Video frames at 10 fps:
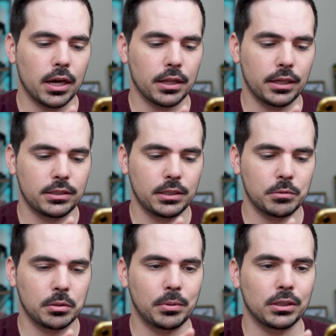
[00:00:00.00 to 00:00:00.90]
they seem
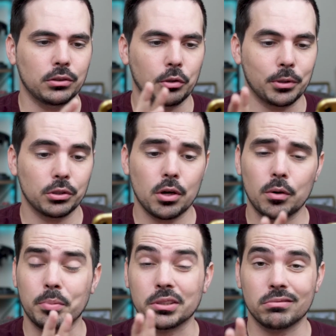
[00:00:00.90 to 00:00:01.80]
to be a little bit
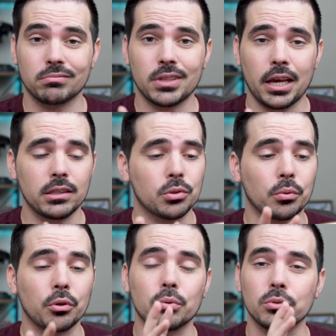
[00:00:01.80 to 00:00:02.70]
lower, but hey,
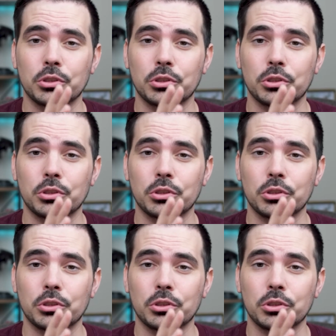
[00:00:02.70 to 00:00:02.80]
totally cool.